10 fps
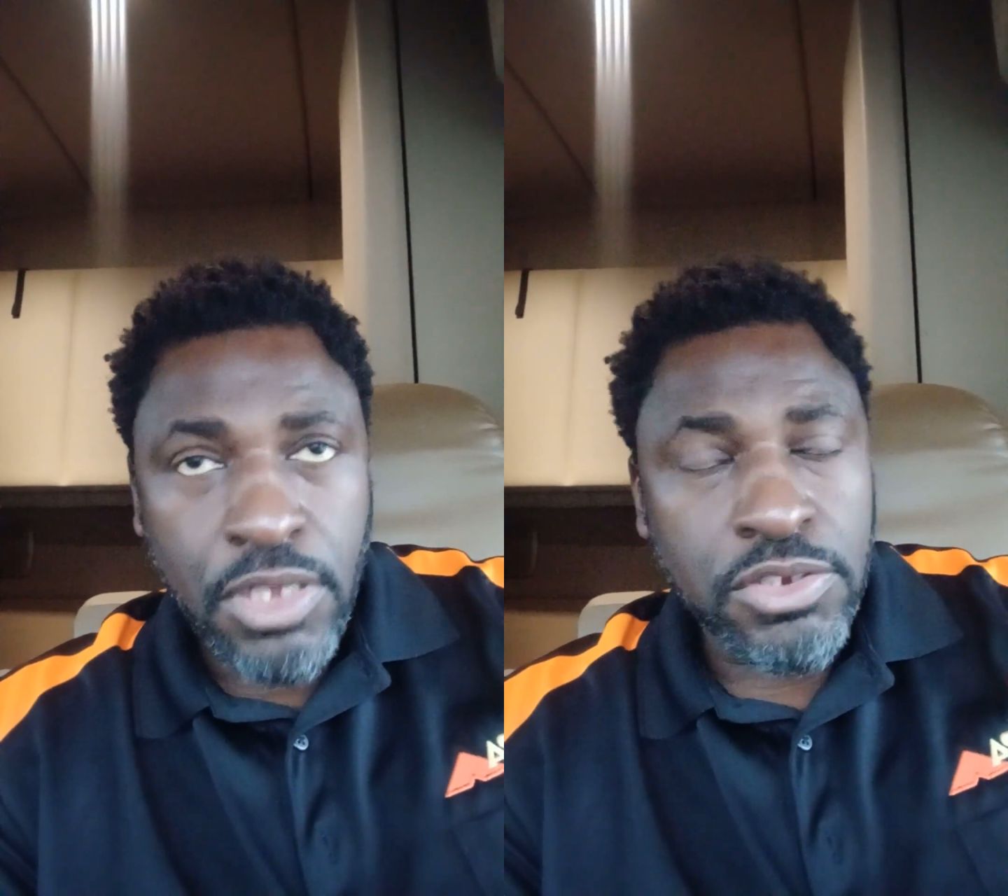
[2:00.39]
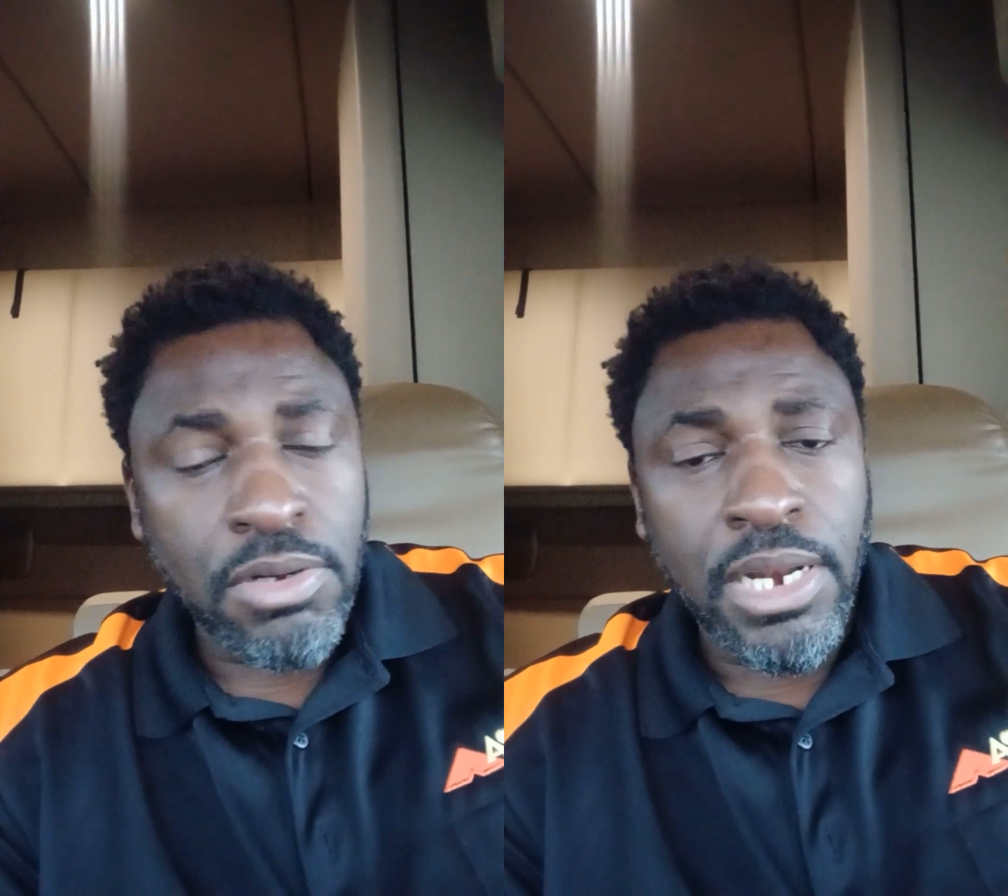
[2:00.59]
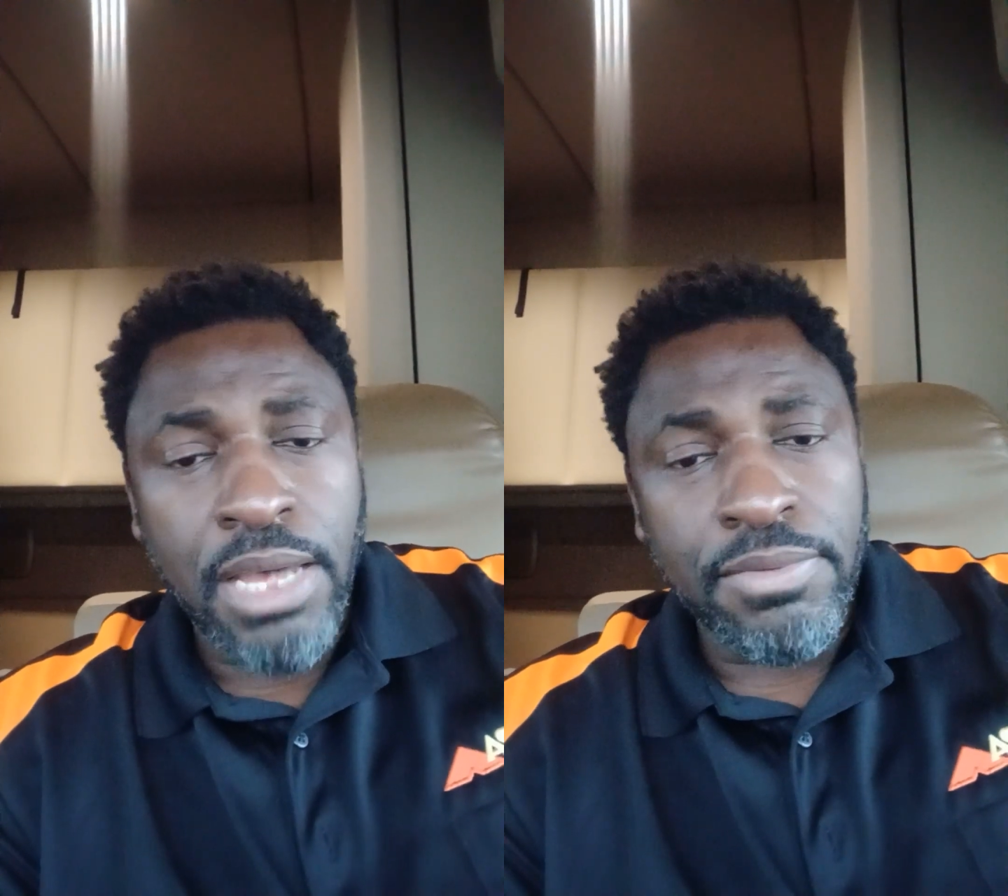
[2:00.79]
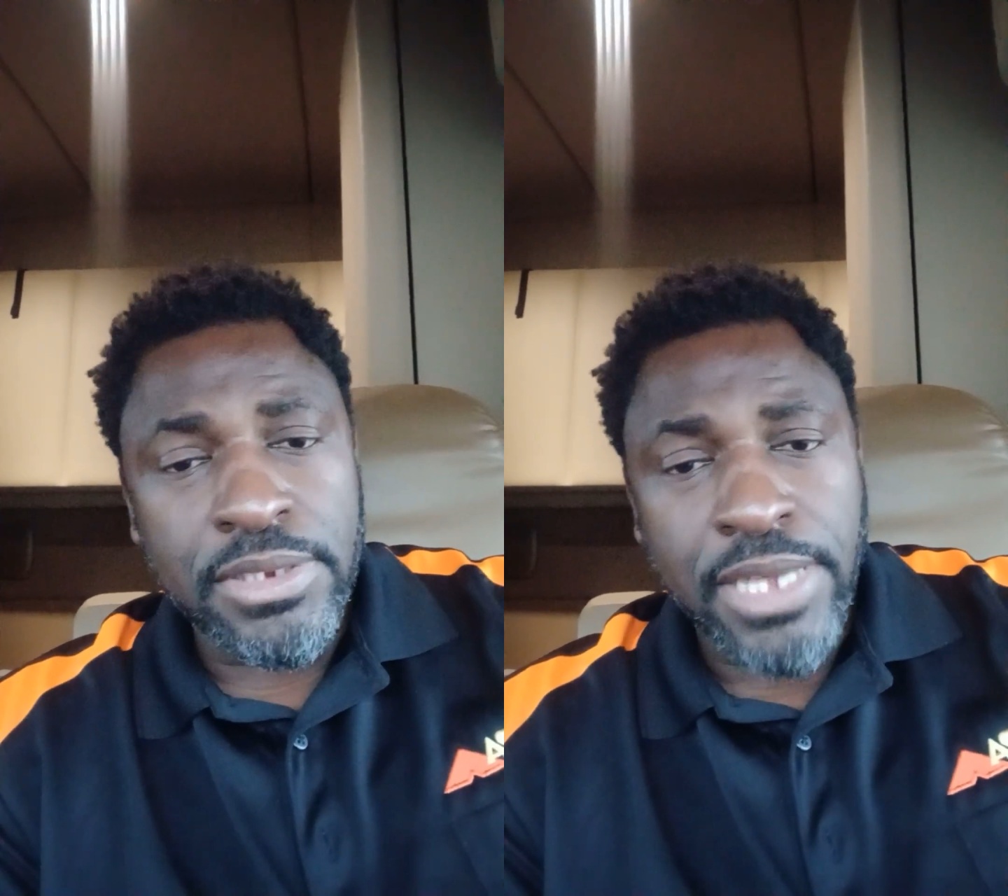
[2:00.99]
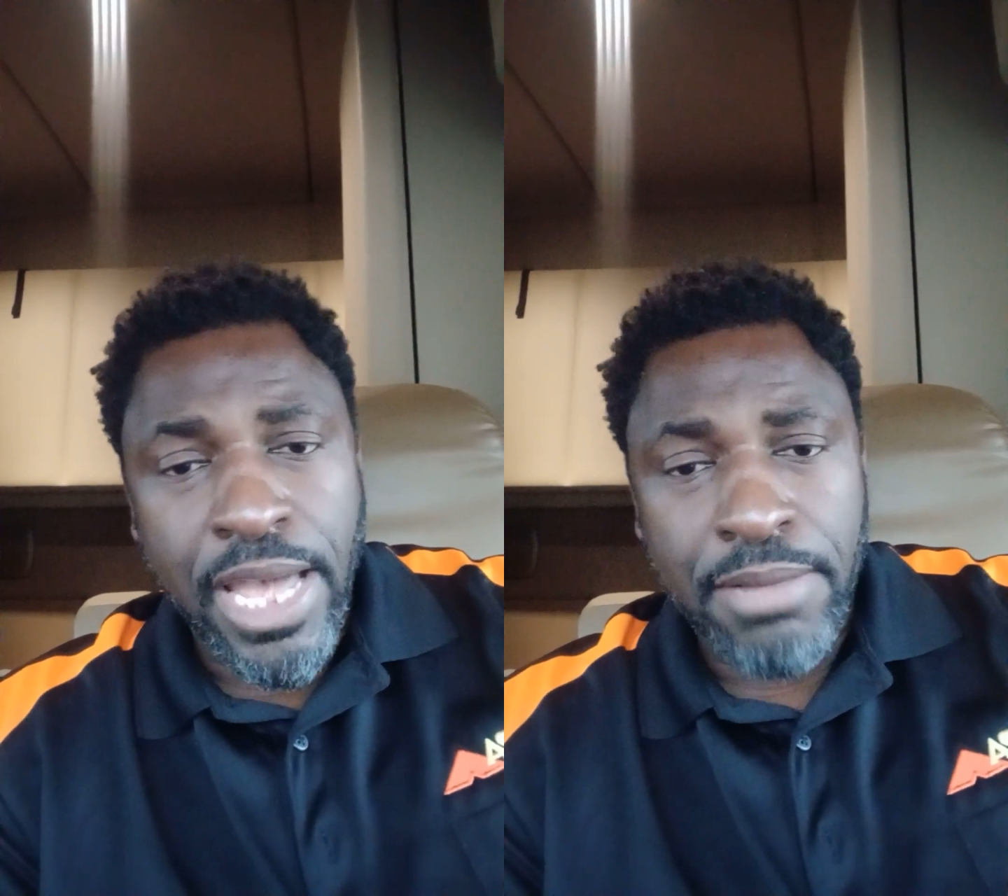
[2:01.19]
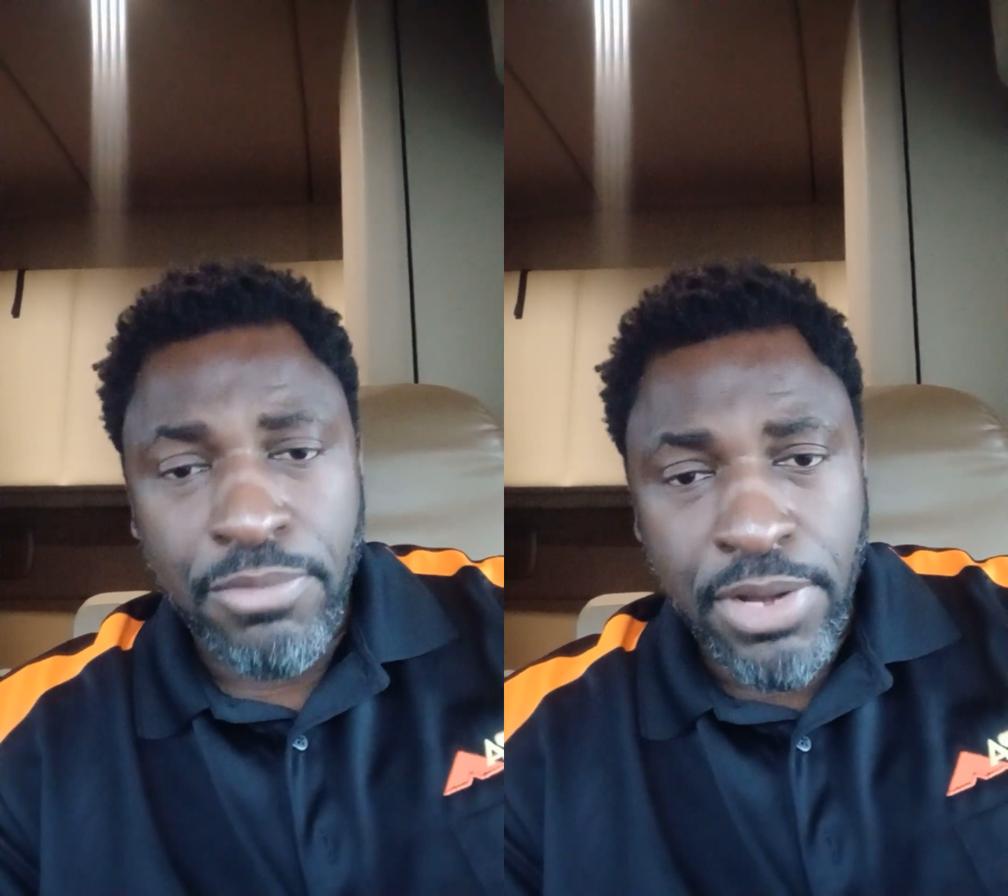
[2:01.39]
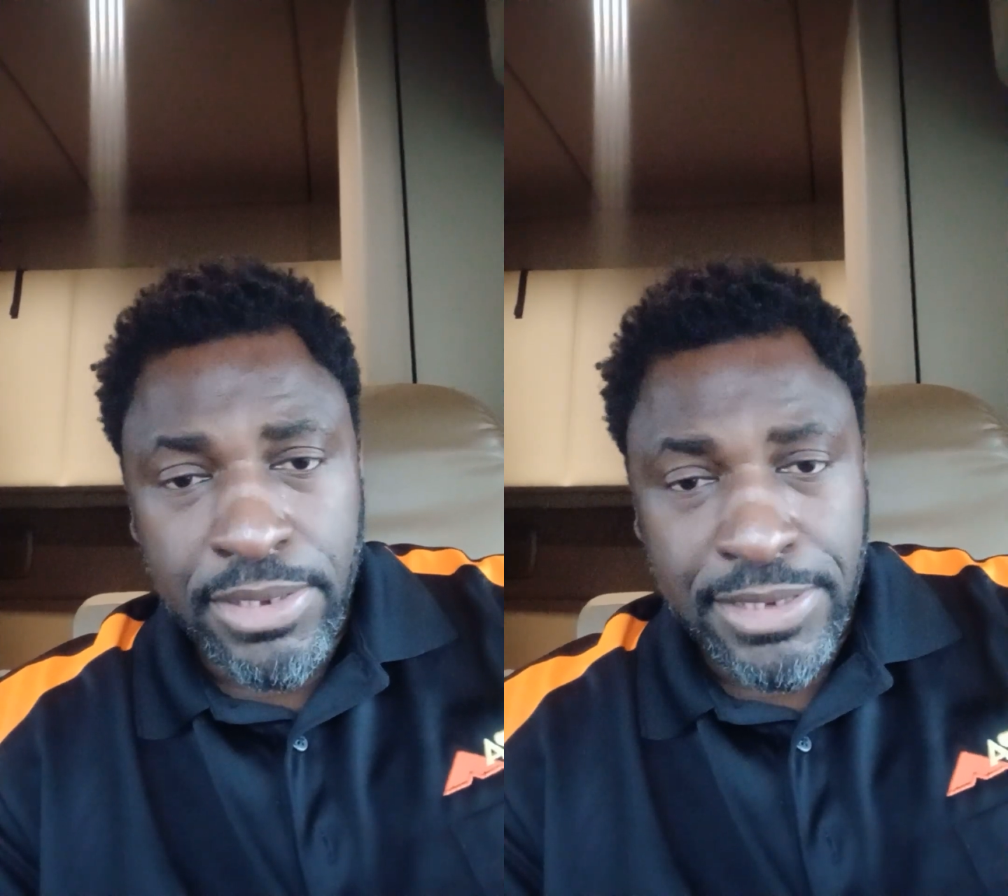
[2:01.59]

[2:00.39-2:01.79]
So 11 times what?